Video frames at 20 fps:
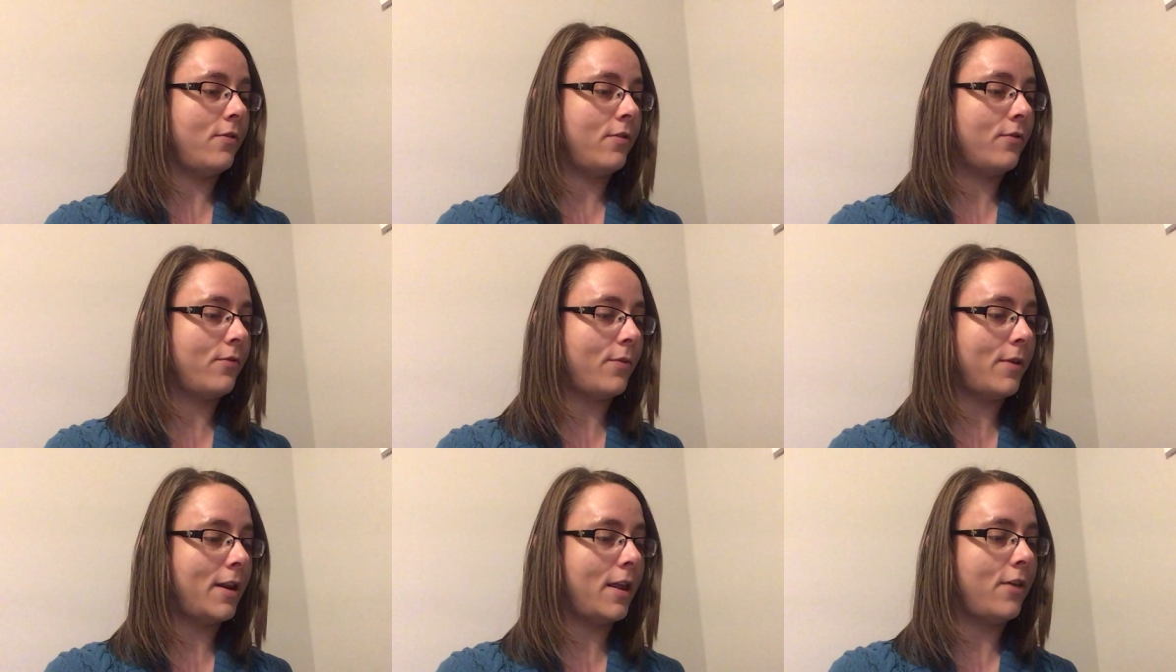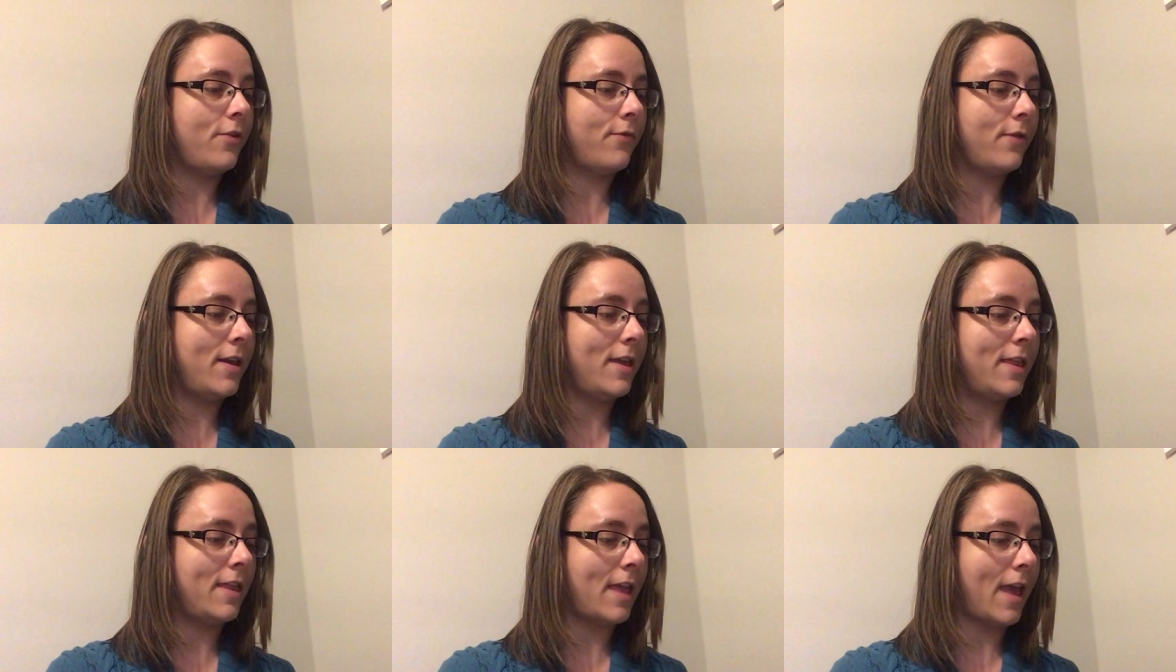and
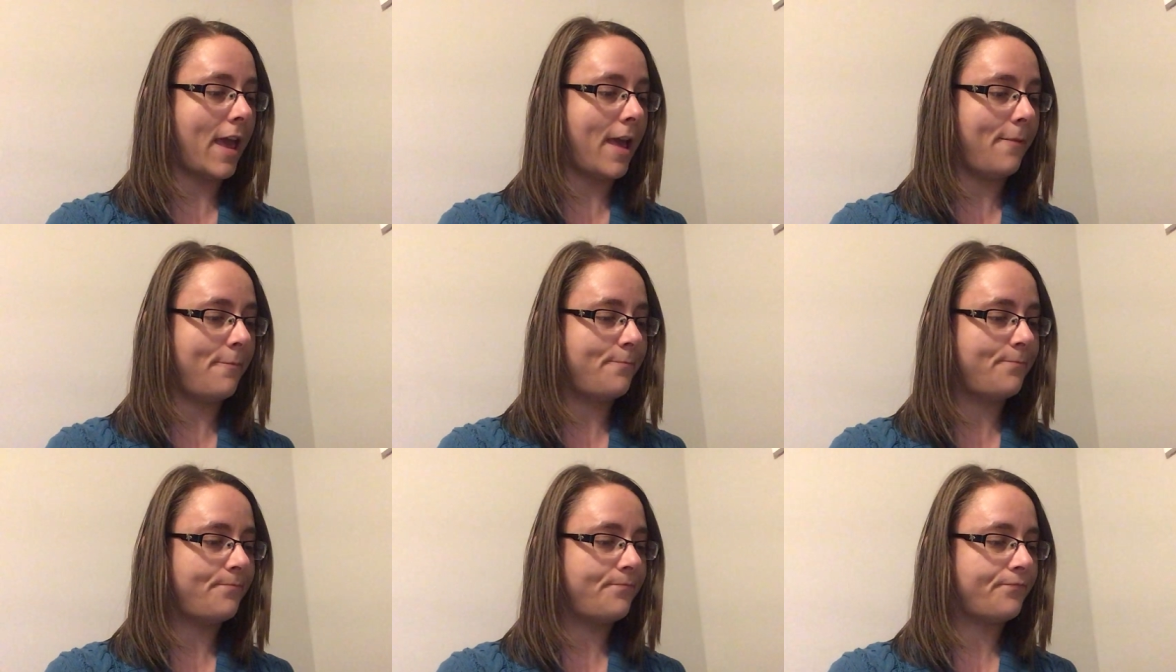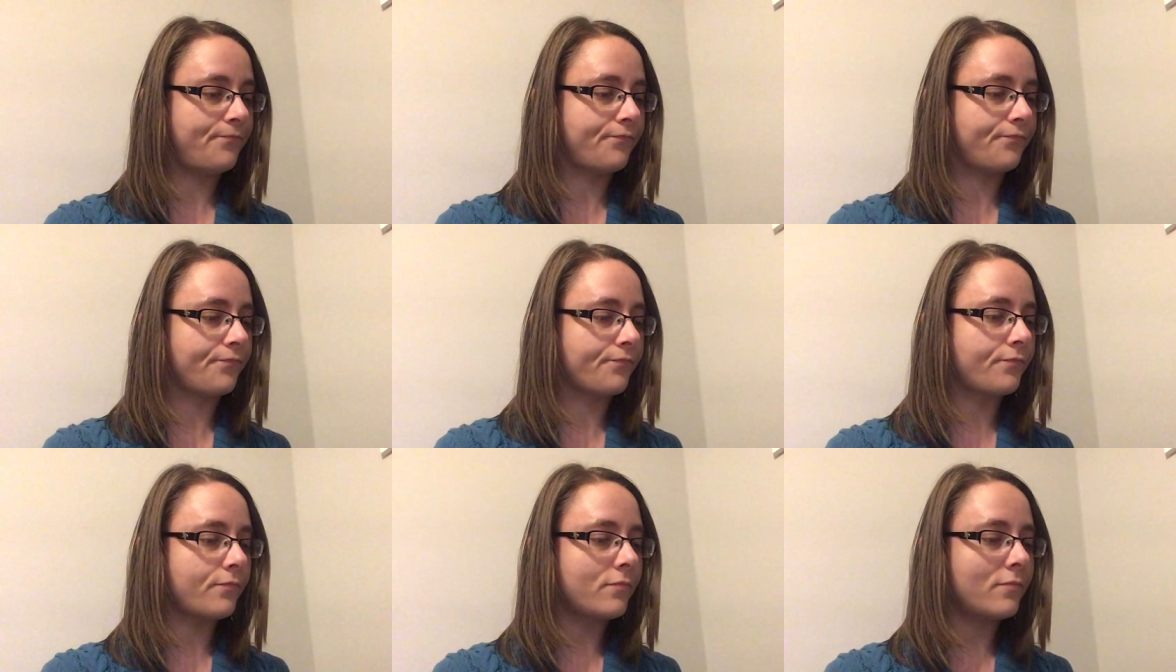23 say,
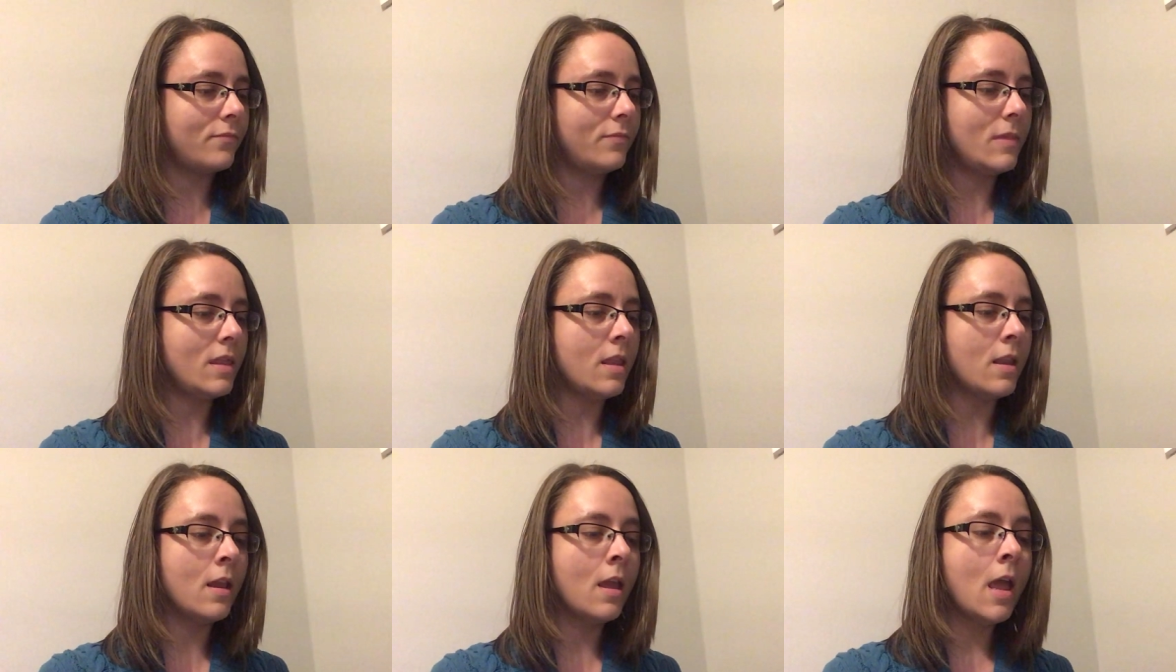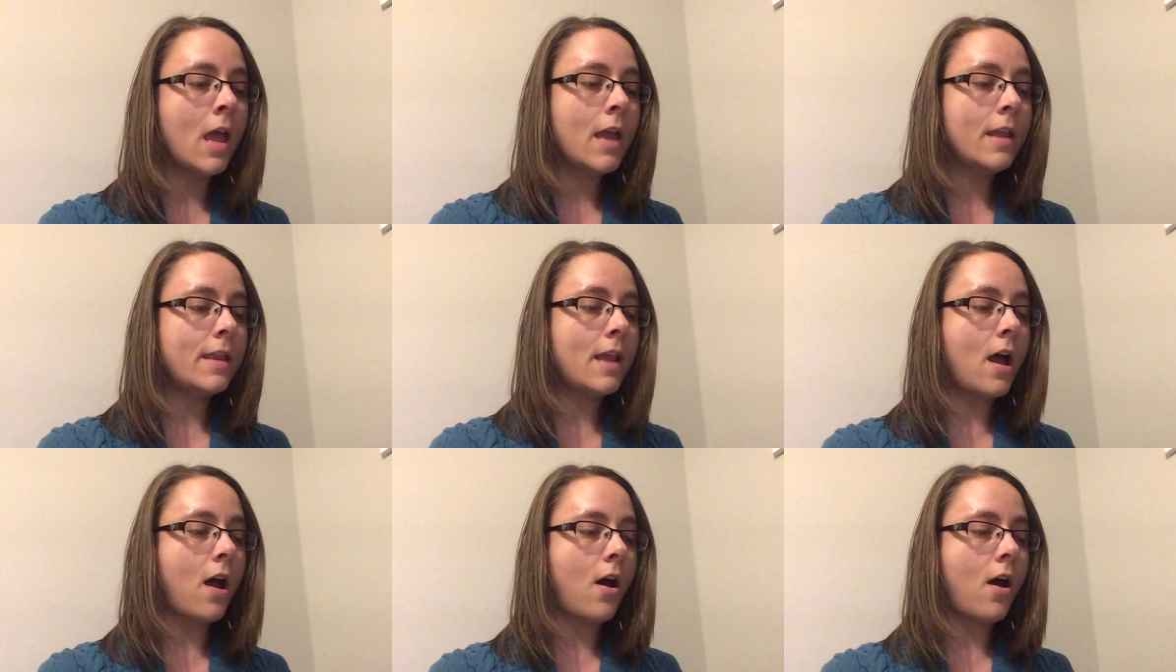Now